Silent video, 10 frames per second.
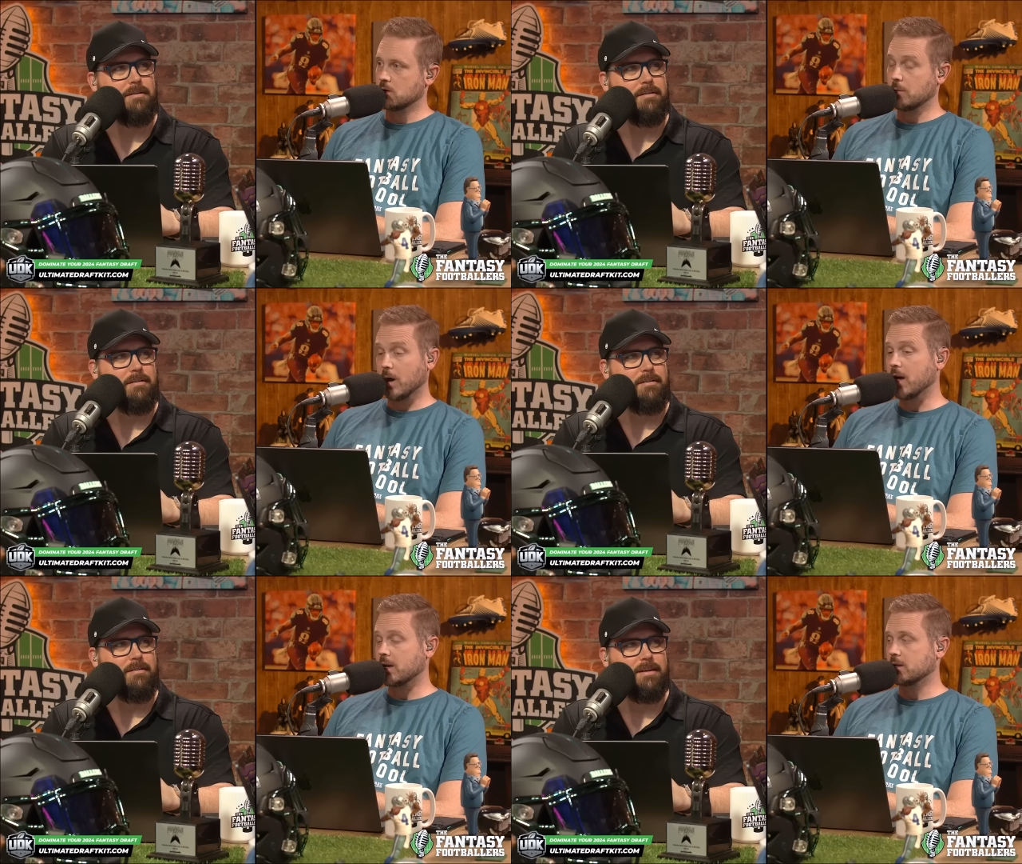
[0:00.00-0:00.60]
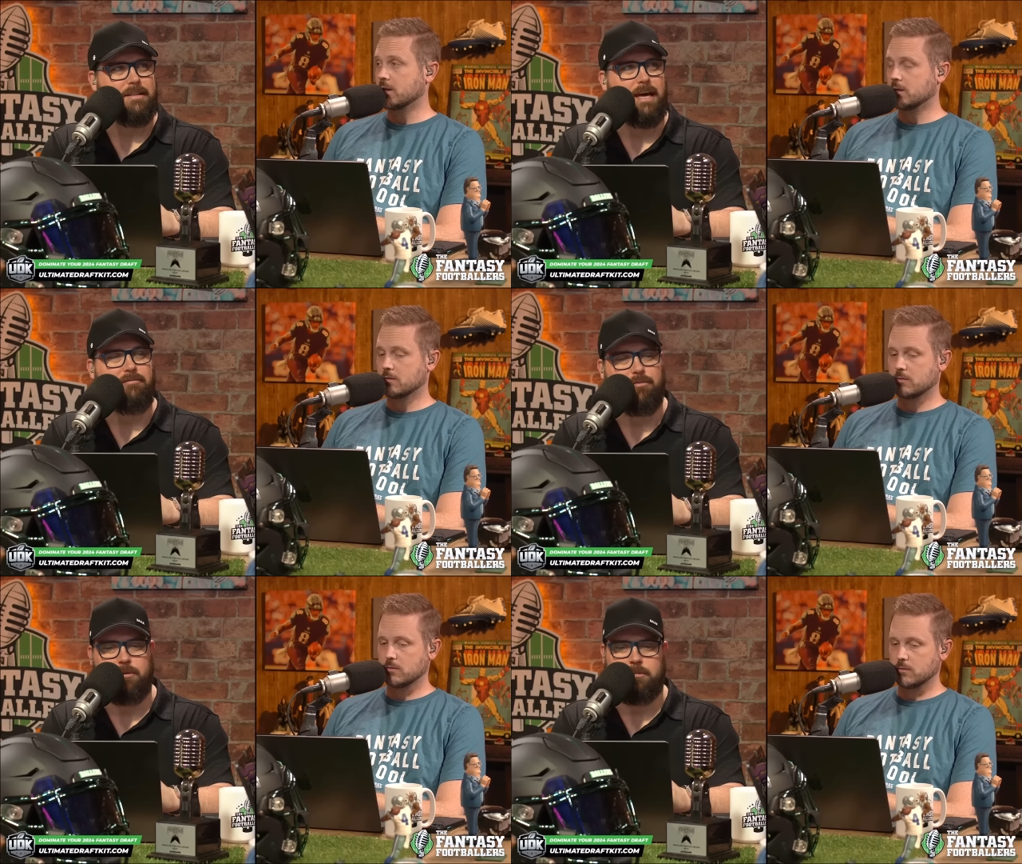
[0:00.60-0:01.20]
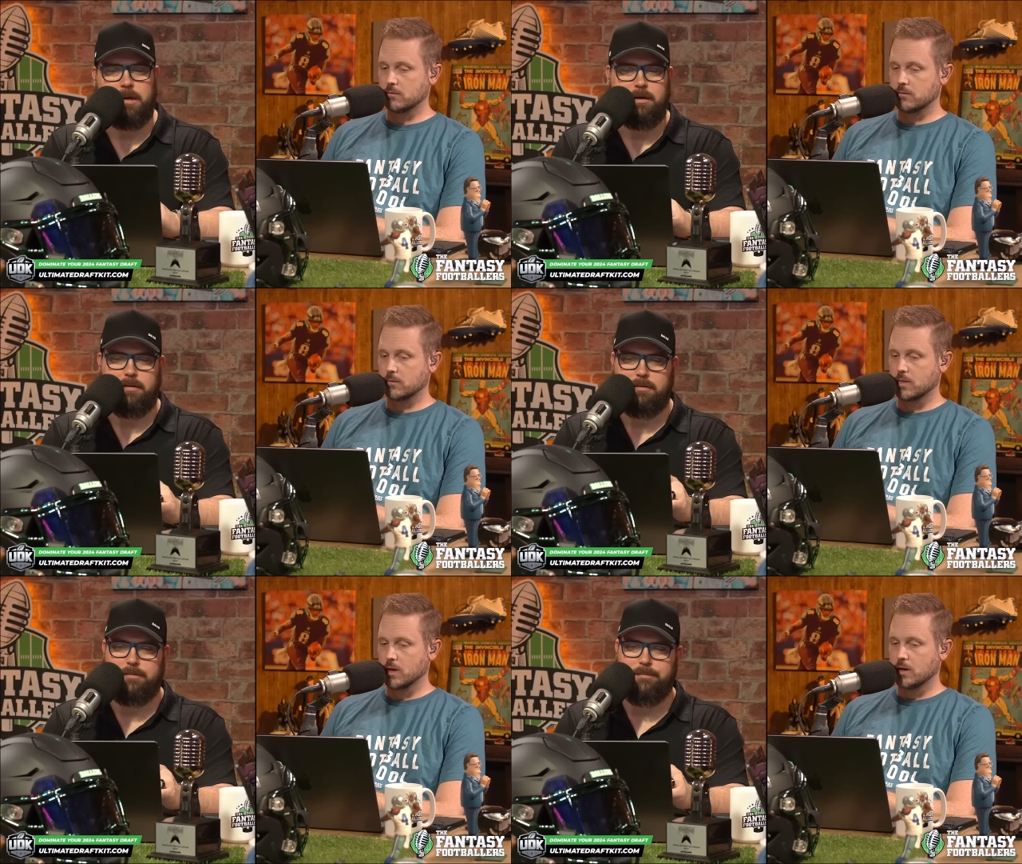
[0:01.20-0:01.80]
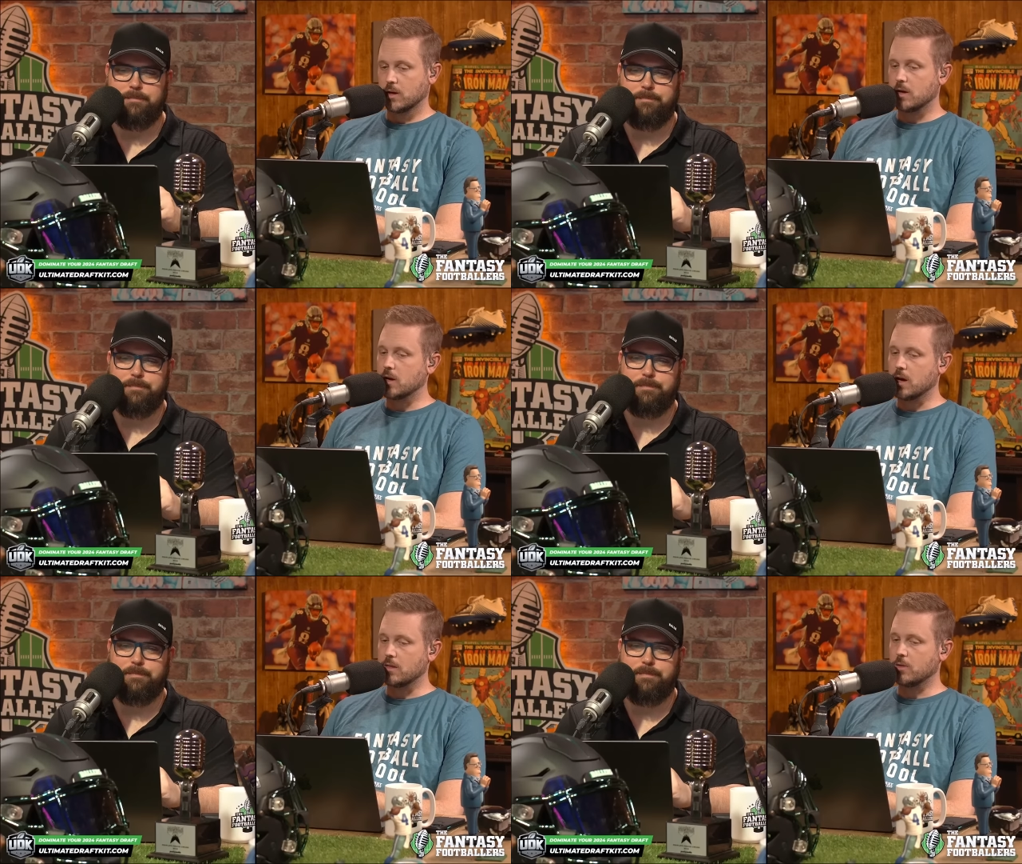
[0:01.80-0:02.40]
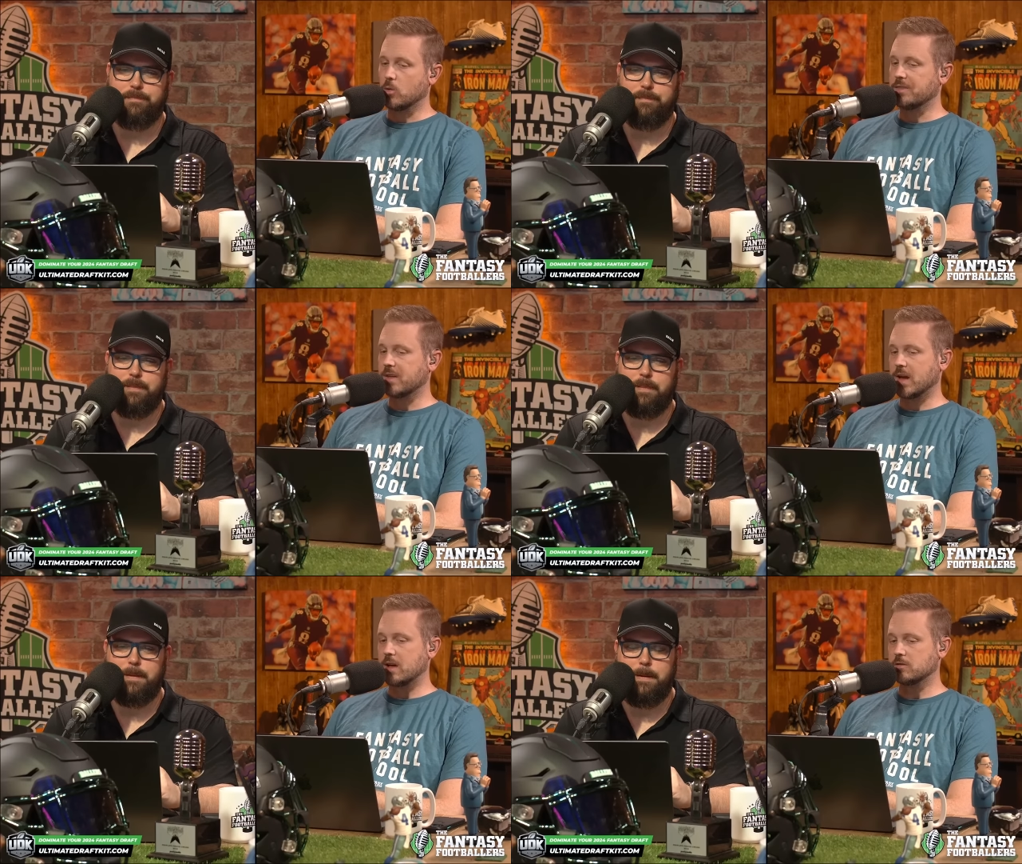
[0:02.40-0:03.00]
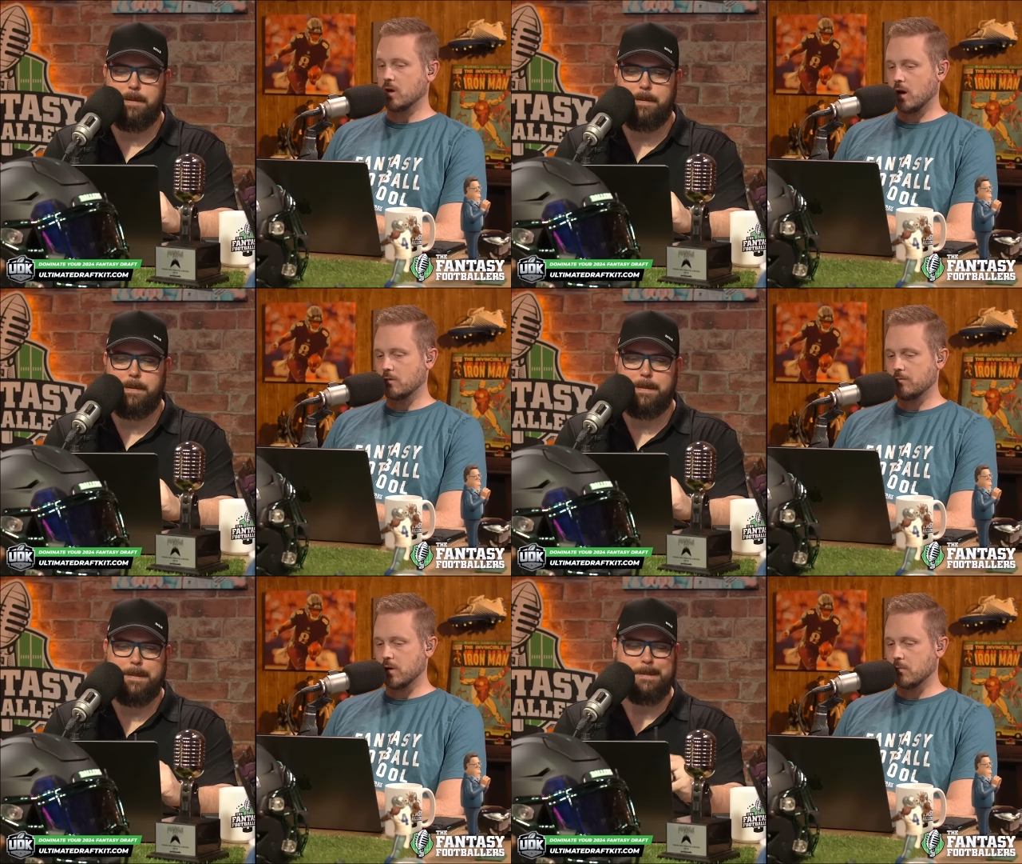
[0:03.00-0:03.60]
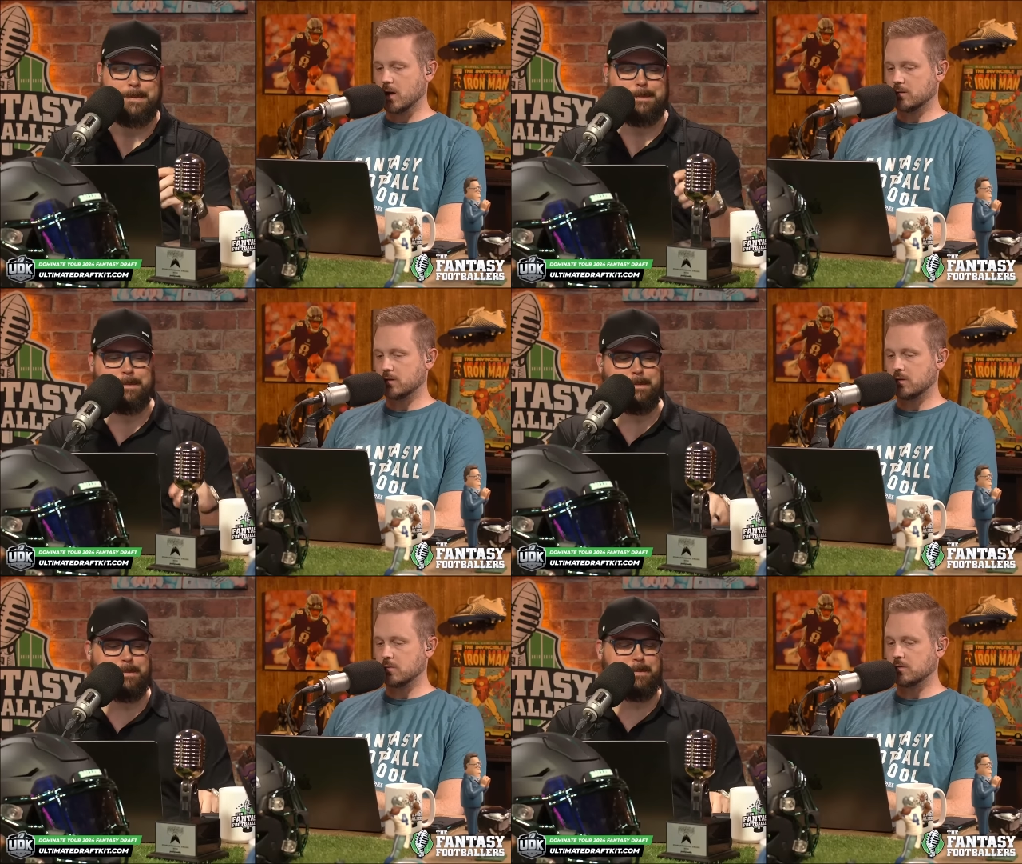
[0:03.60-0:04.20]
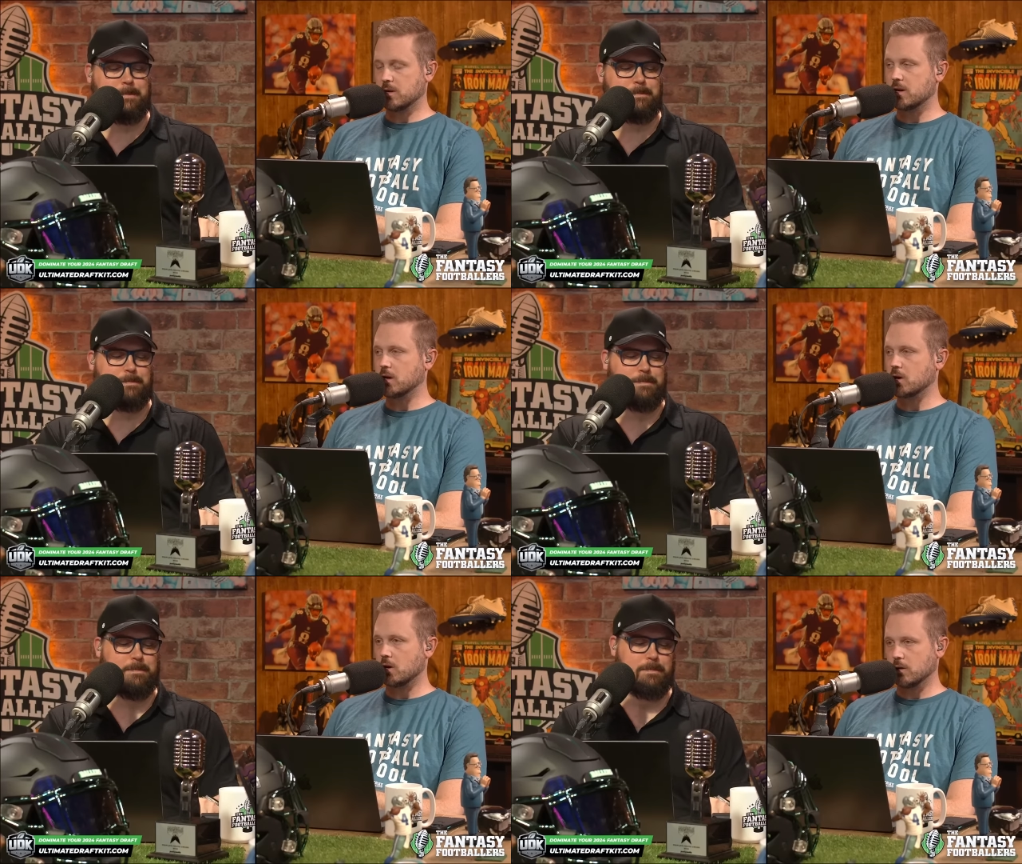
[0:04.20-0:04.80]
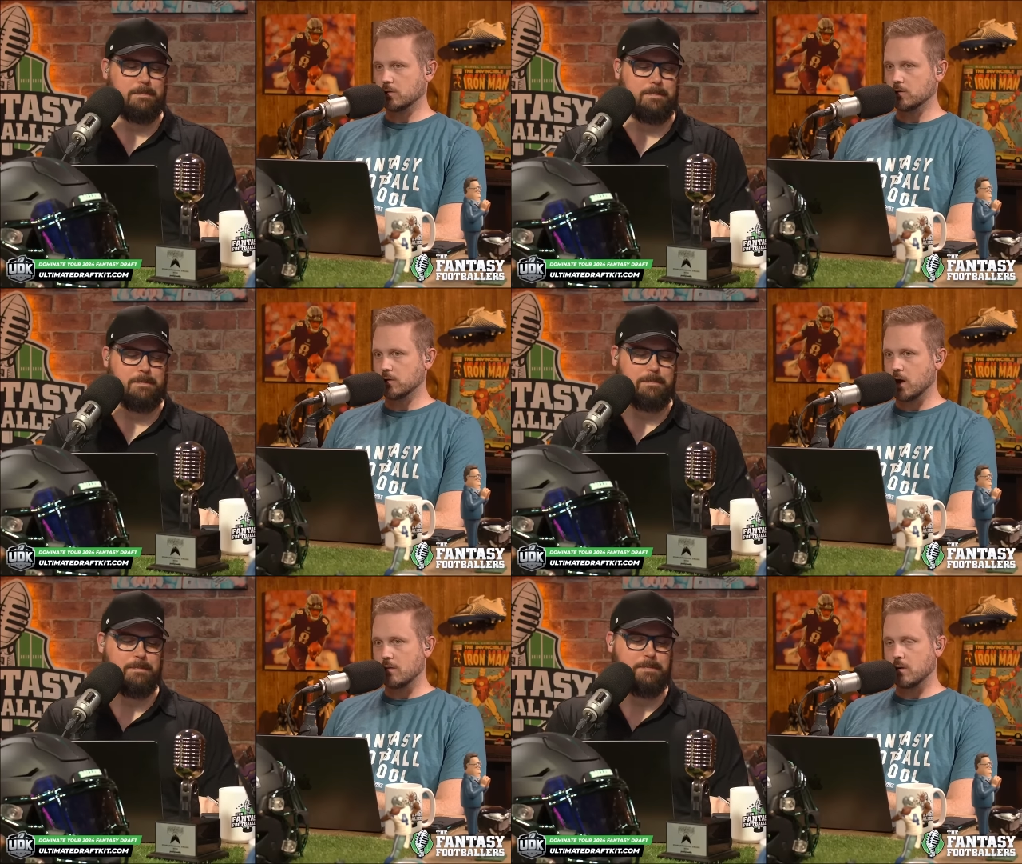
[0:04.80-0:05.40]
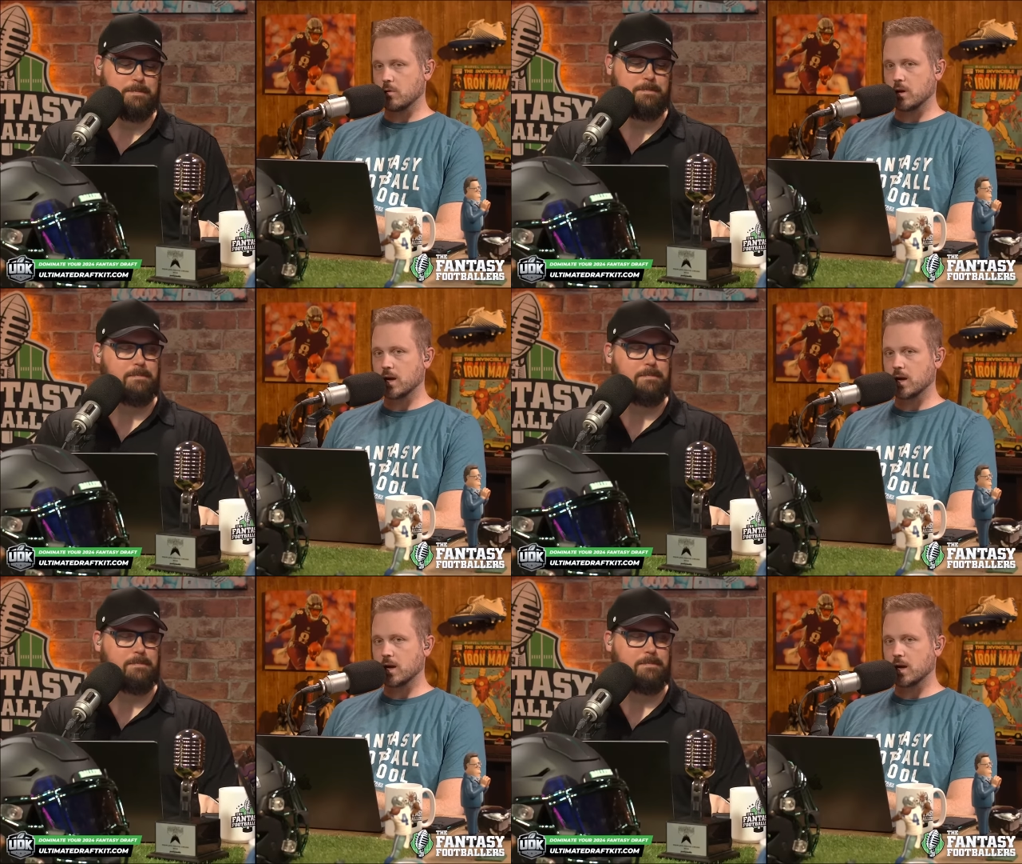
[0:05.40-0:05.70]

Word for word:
Speaker 1: He might. In that format. Uh, the one thing I saw in film last year was that Derek Carr and Chris Olave were